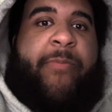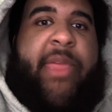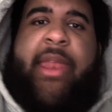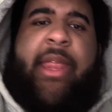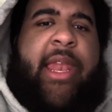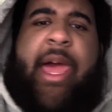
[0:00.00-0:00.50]

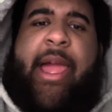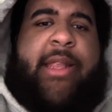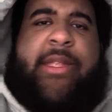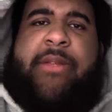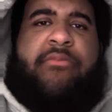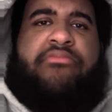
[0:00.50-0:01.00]
and it
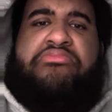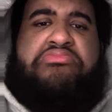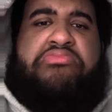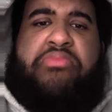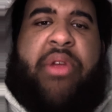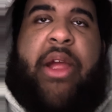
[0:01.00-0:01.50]
lacked
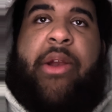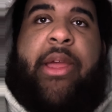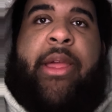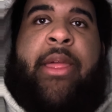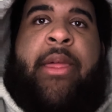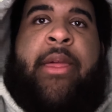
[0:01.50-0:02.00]
browning.